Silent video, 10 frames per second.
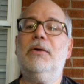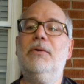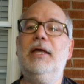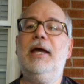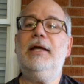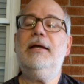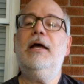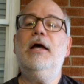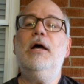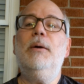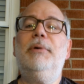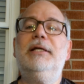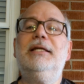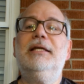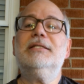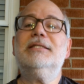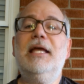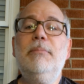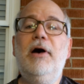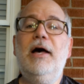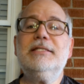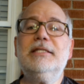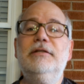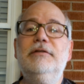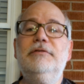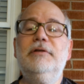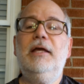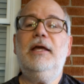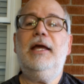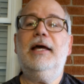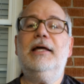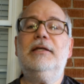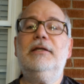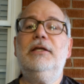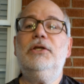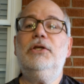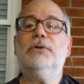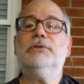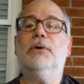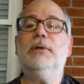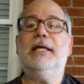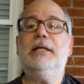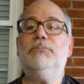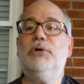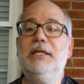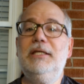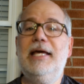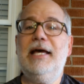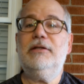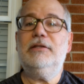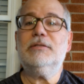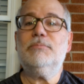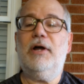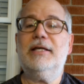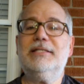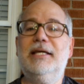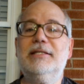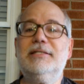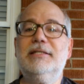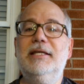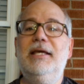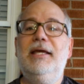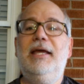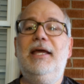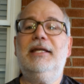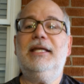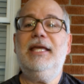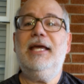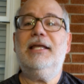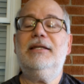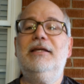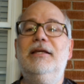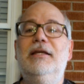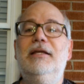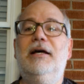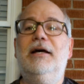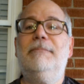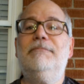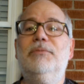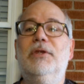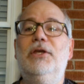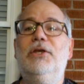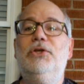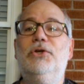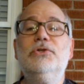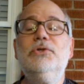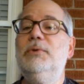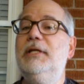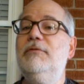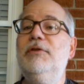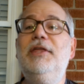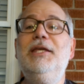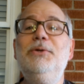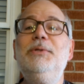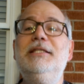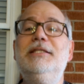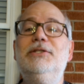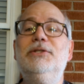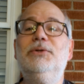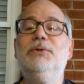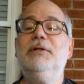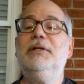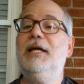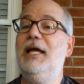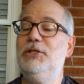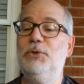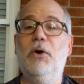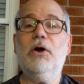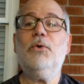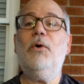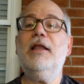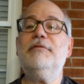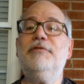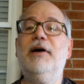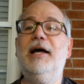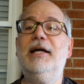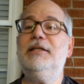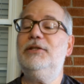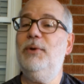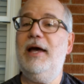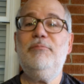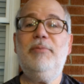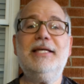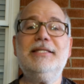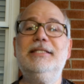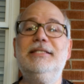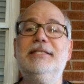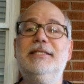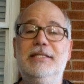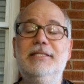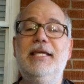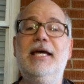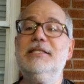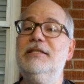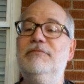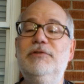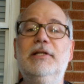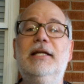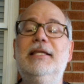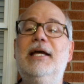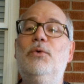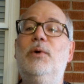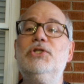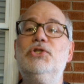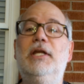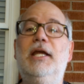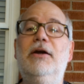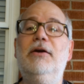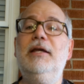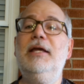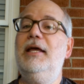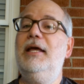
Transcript: Okay? But stay positive and don't let it bring you down in this process. And again, you're doing everything you need to do, and you are qualified. You have passed this test and fill out that questionnaire,